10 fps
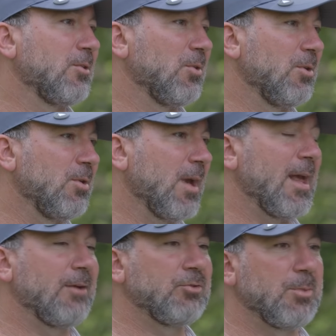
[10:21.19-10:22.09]
into it? You got to
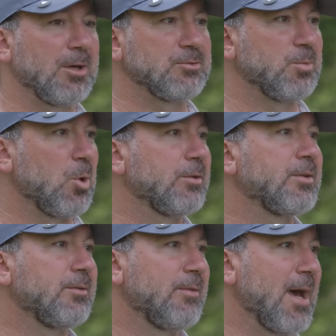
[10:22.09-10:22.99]
have somebody smart
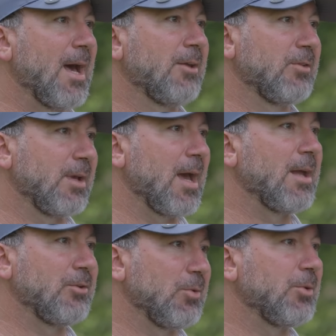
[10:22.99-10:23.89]
to advise and
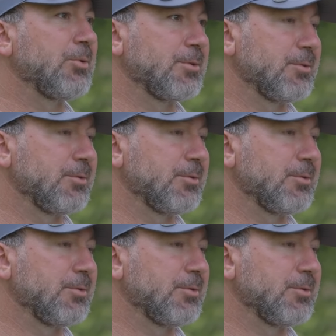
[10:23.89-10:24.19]
guide you on it.